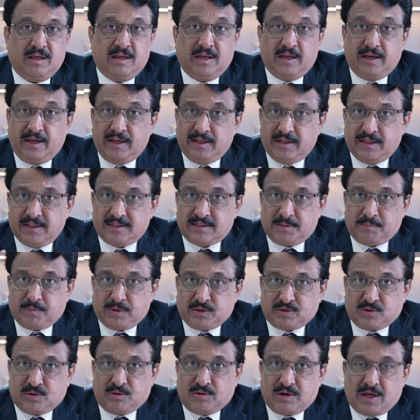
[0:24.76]
In this
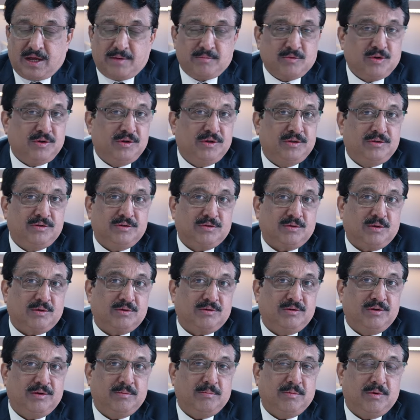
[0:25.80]
episode, I'm going to talk
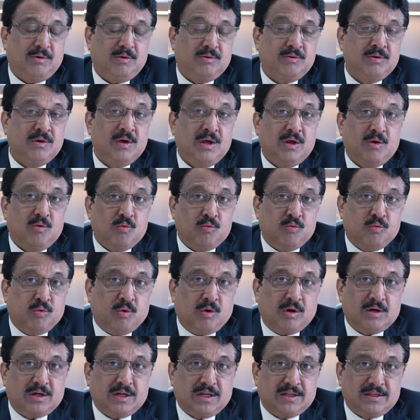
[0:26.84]
to you about
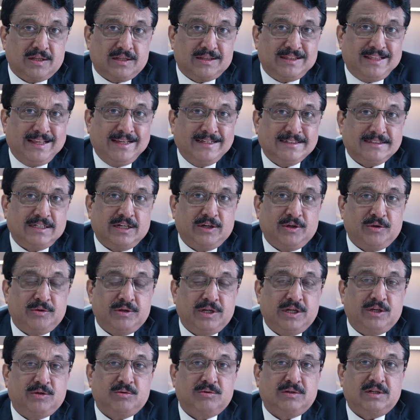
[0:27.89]
what are the things that you
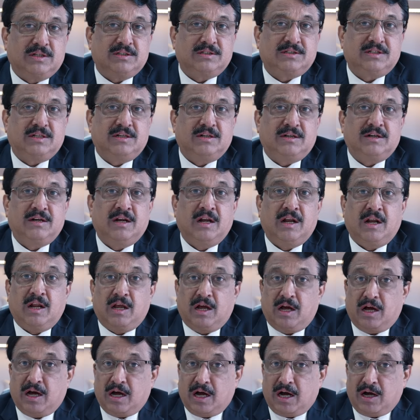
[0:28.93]
need to consider,
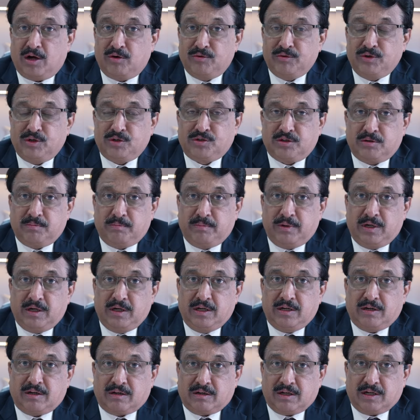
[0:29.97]
how you should build
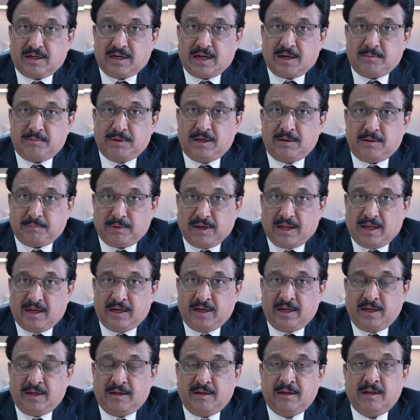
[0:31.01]
your retirement
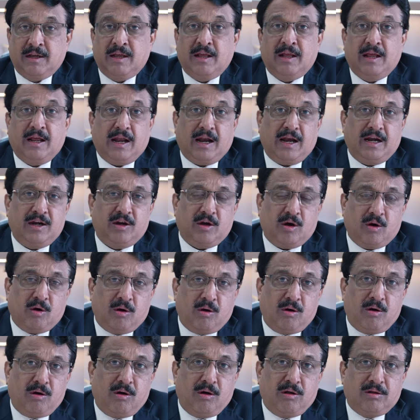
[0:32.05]
planning, and
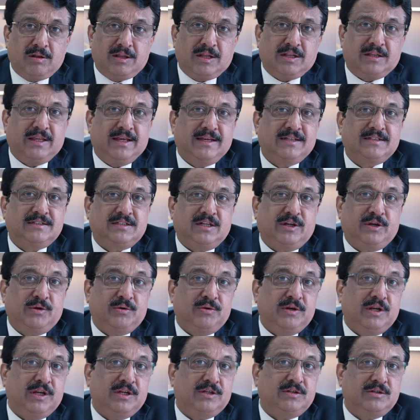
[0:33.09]
all the things that you
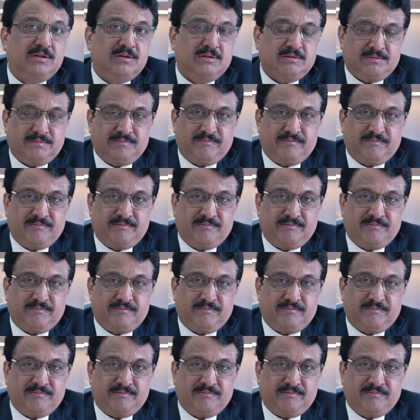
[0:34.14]
need to know.